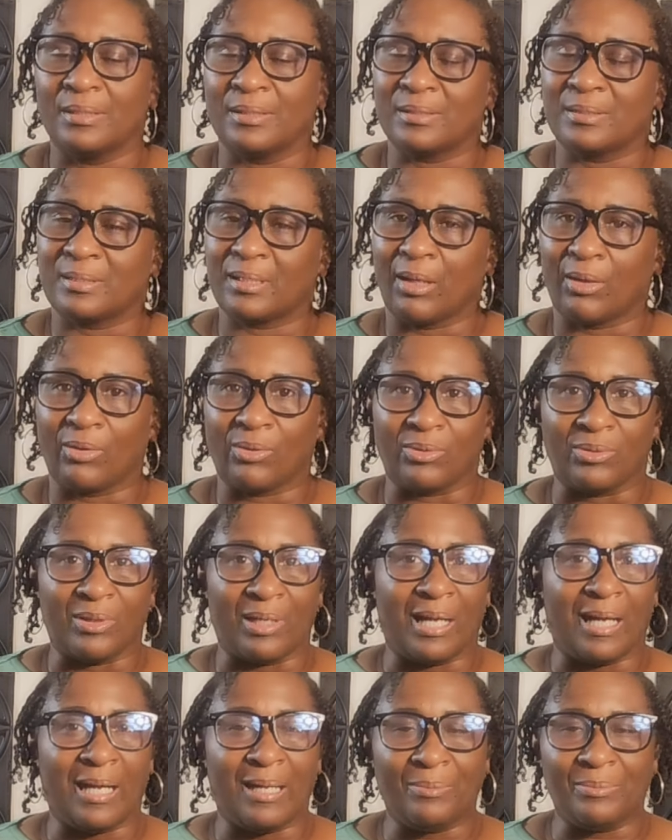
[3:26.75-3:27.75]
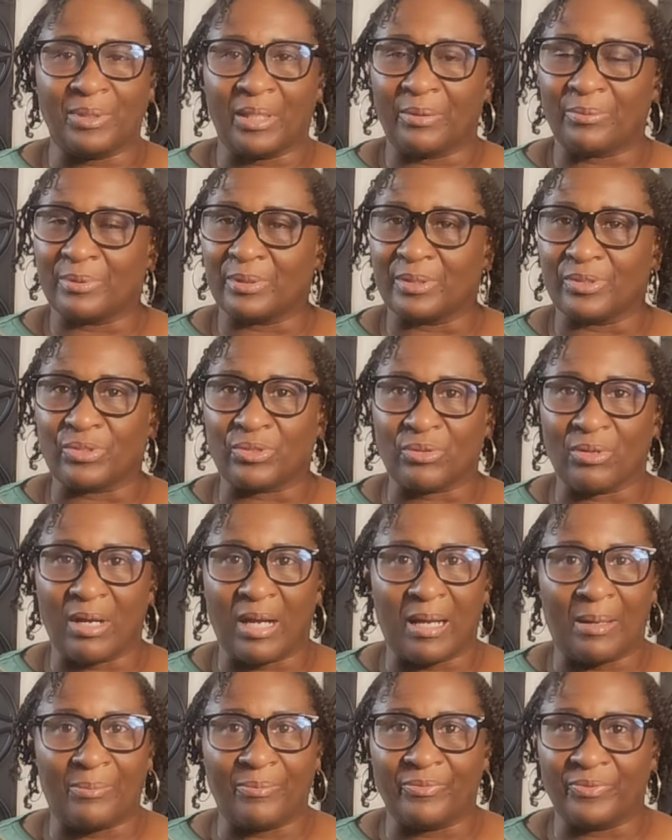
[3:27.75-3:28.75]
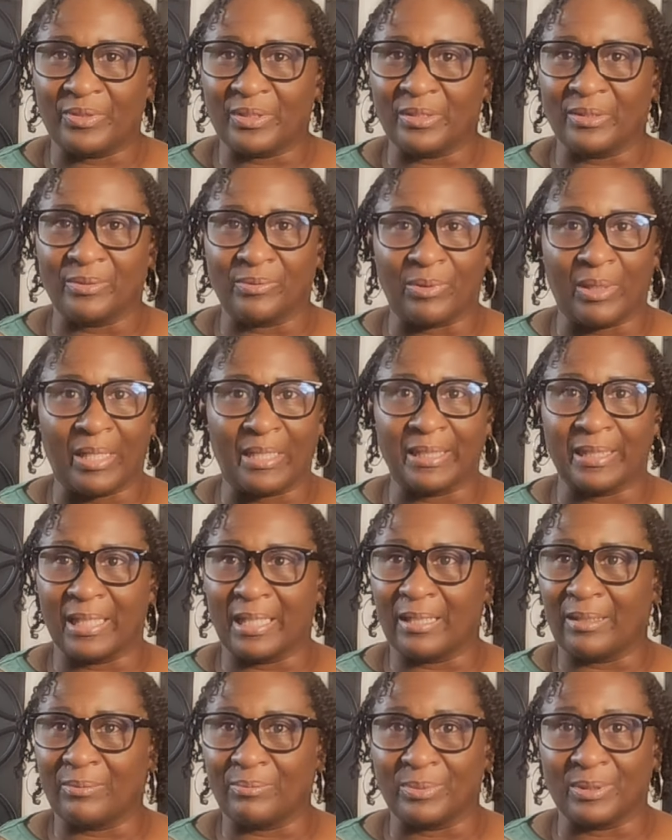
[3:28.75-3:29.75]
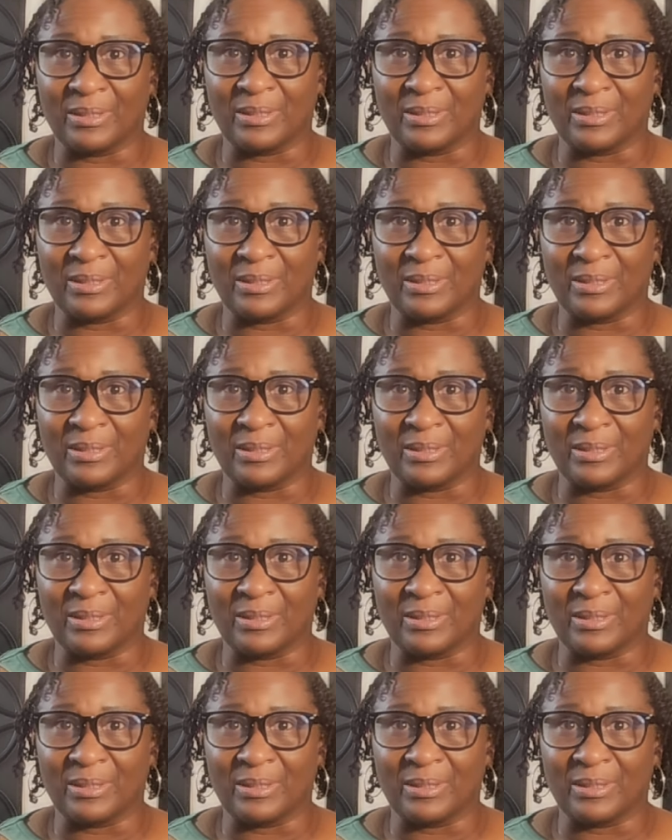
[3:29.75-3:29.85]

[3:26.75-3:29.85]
So I'm not really sure how I'm feeling right now,